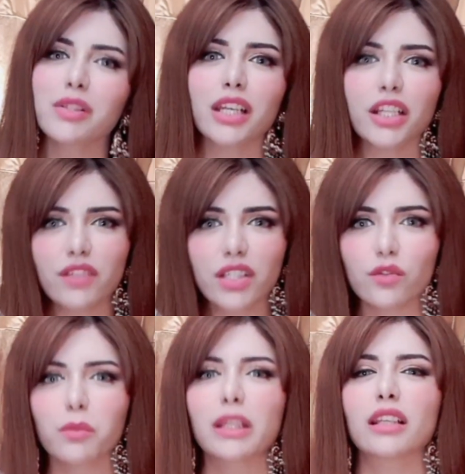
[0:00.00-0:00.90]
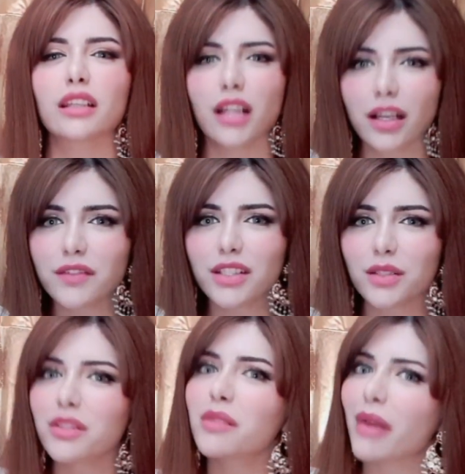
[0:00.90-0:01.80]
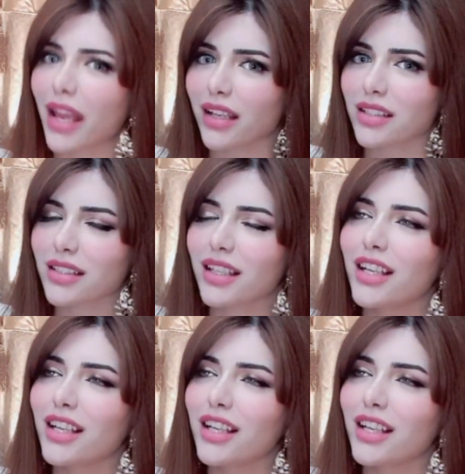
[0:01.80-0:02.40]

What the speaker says: an Aries woman loves to debate.